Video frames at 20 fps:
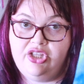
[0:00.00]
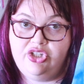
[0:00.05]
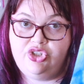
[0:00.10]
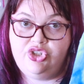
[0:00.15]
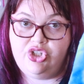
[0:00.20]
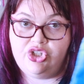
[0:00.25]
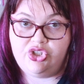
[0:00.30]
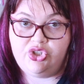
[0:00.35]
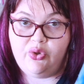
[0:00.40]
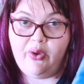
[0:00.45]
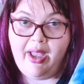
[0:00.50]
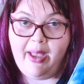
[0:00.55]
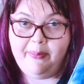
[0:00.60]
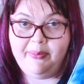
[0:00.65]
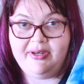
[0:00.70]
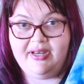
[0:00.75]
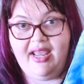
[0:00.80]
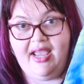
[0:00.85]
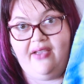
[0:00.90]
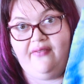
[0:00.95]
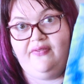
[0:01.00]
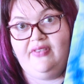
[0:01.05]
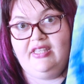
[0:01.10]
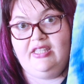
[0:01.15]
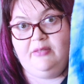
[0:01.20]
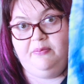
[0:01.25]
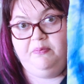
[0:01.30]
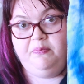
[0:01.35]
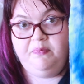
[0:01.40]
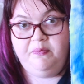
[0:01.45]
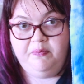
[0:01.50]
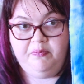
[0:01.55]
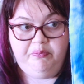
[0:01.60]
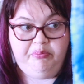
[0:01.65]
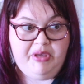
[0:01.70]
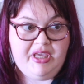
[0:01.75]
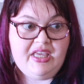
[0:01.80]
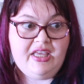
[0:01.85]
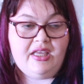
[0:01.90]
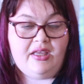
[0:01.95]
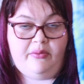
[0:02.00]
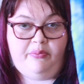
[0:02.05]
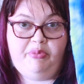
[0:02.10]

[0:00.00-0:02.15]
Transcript: Just so happen to have this big